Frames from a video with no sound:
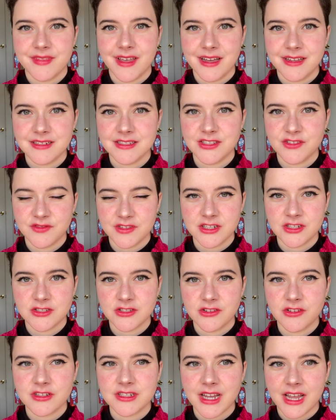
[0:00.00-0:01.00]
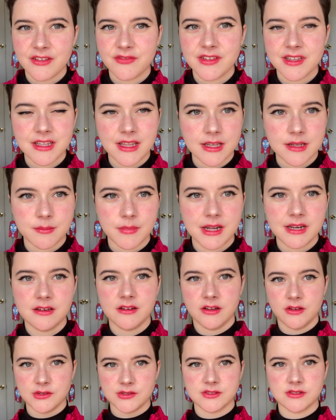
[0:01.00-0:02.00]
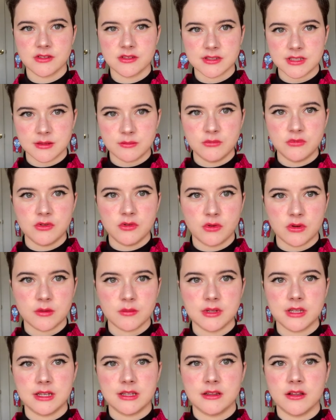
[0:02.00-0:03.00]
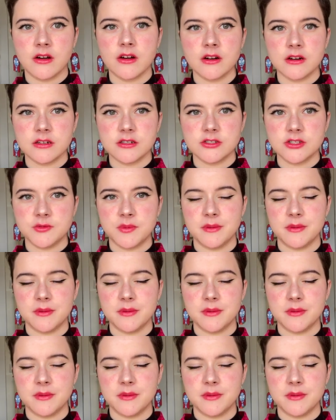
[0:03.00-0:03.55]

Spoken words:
That is the finished look. I feel like my nose looks abnormally large,